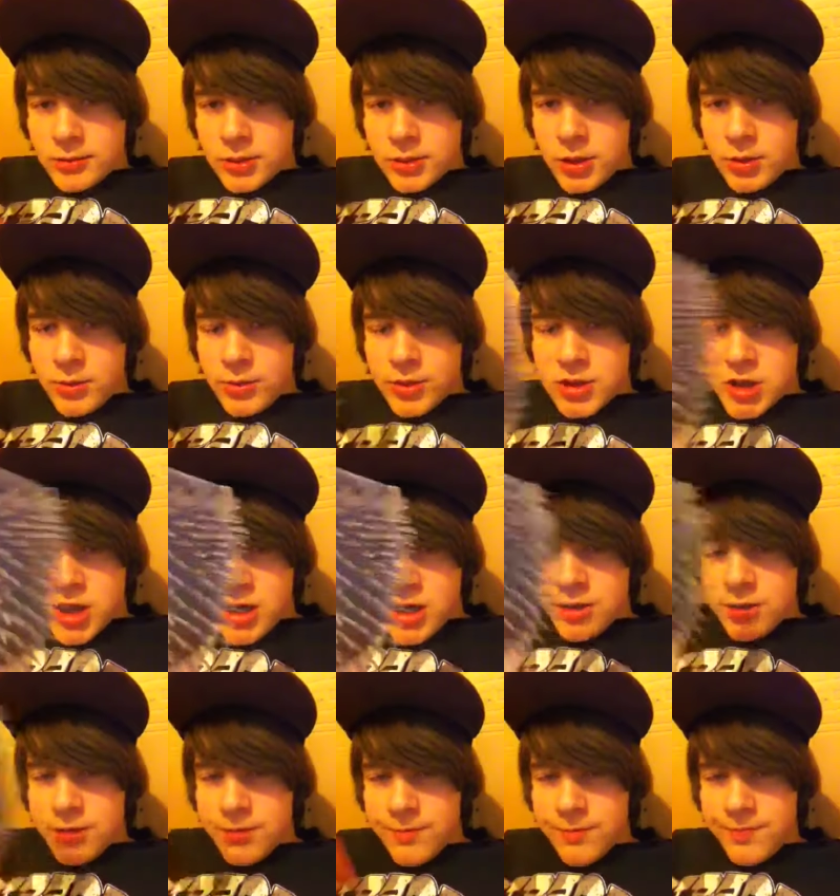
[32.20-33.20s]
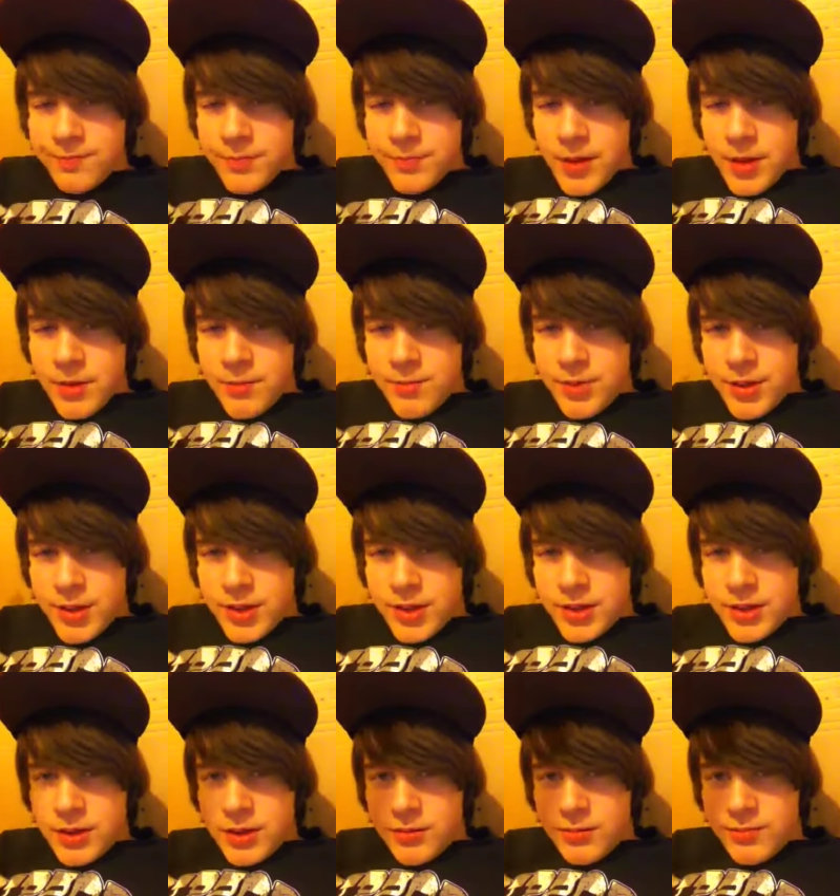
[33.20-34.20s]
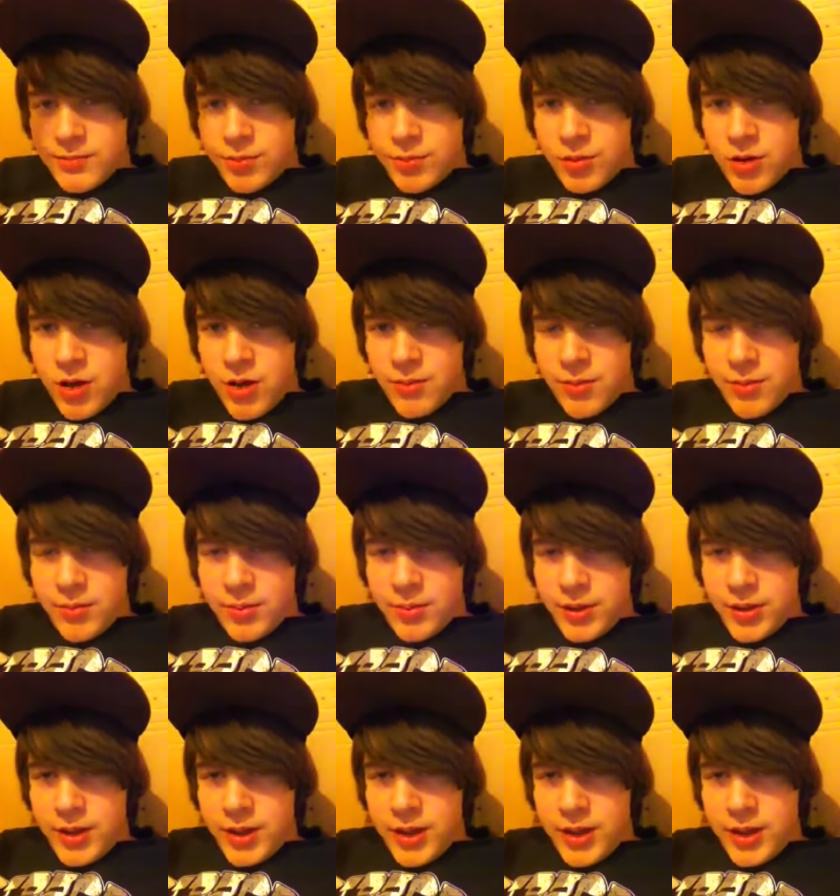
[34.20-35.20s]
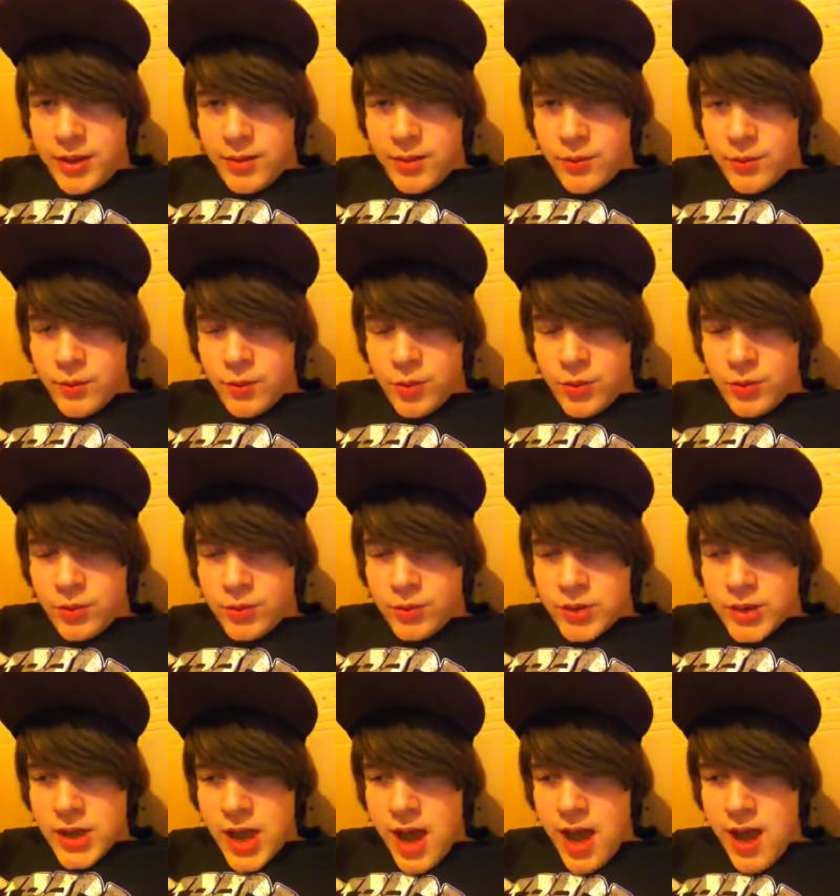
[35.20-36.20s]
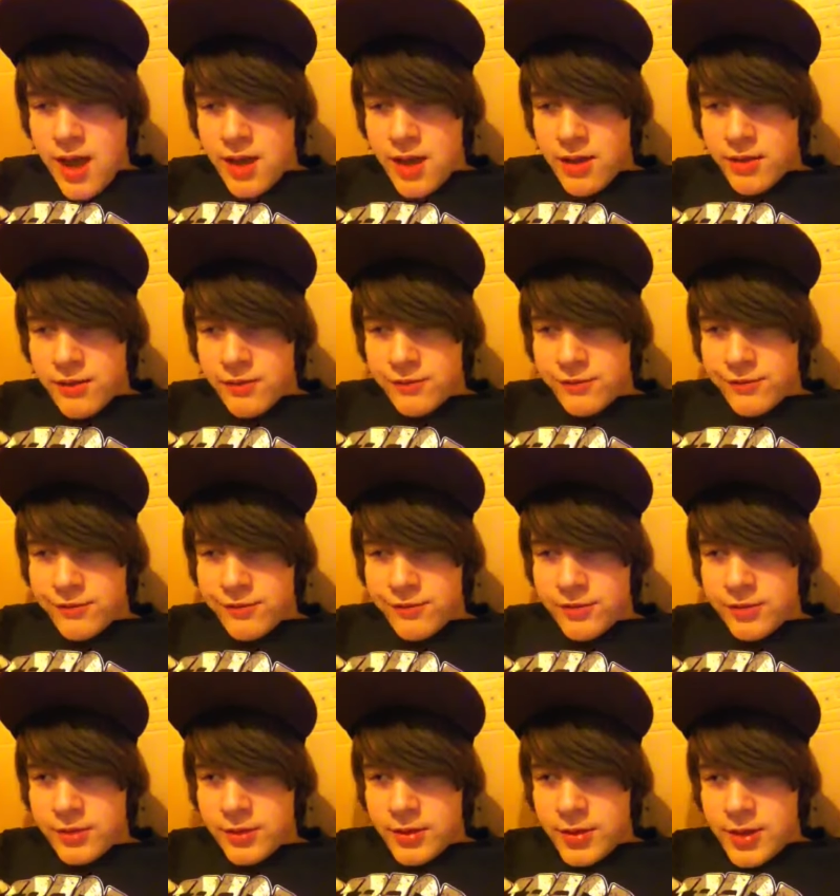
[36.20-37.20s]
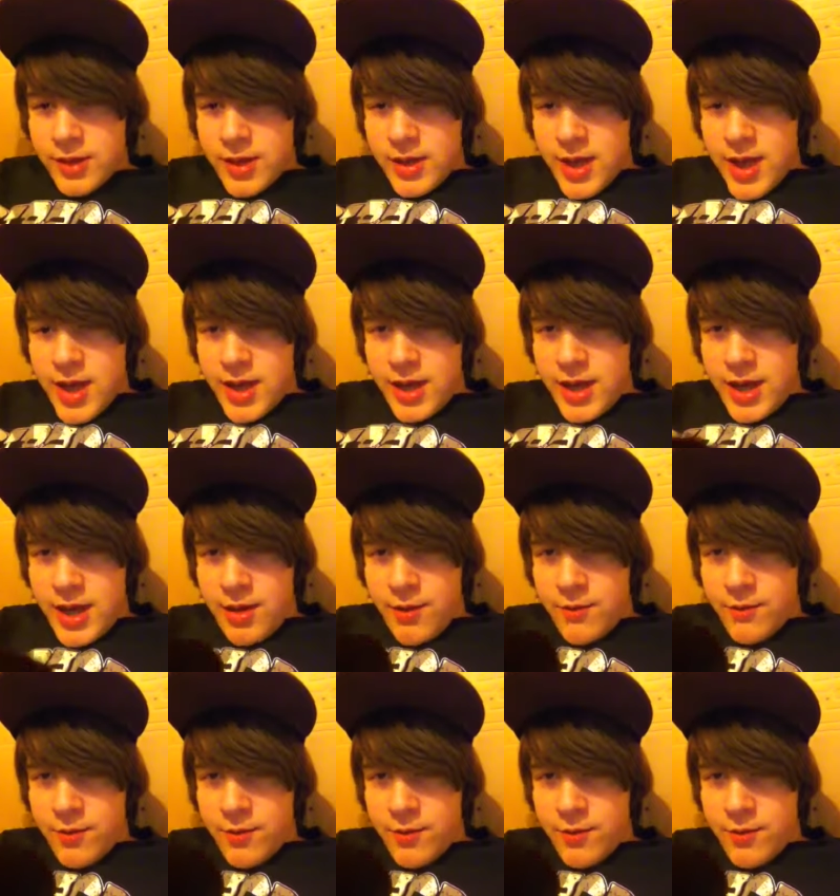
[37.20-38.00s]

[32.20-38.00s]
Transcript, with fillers: normal channel, but probably it won't have any